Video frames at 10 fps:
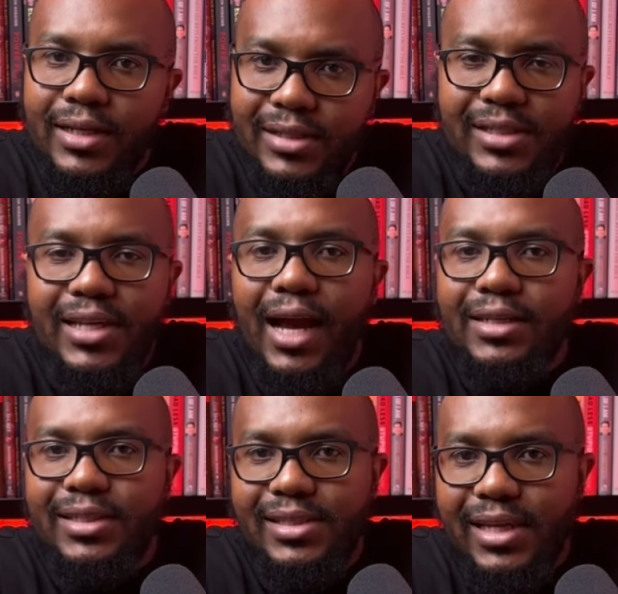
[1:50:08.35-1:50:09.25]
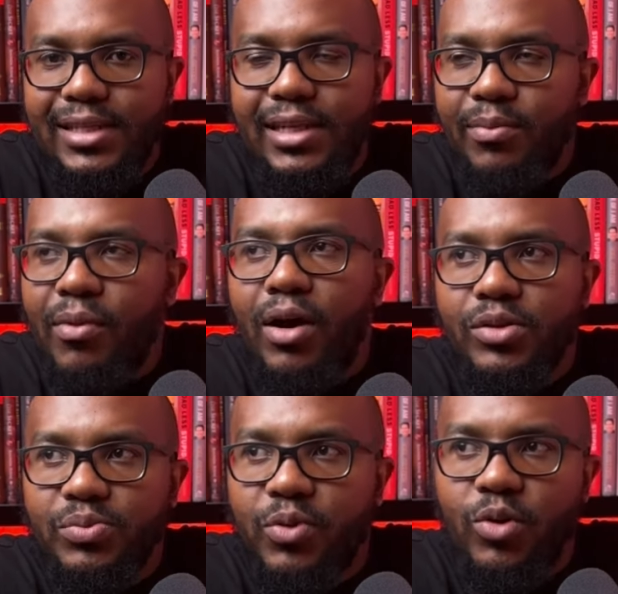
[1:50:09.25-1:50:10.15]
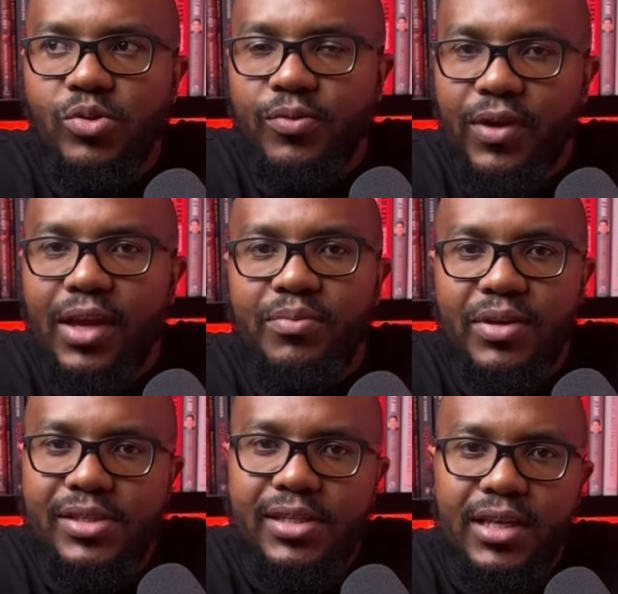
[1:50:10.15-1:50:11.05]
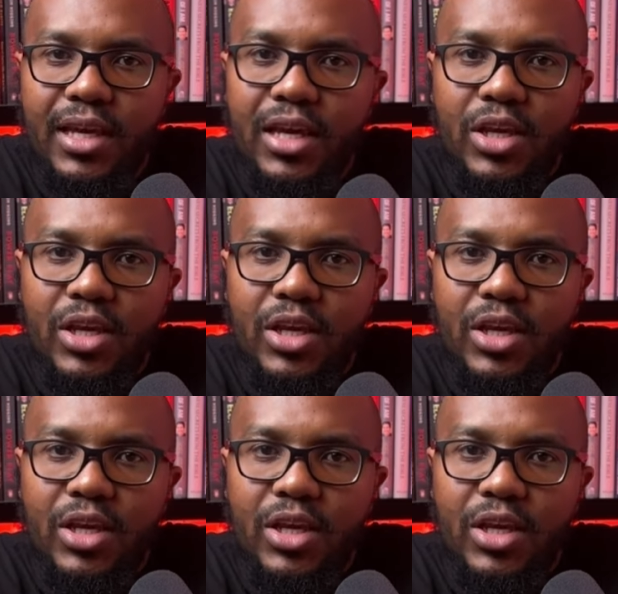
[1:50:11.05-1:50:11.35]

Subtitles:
deduct a certain amount because of ABC.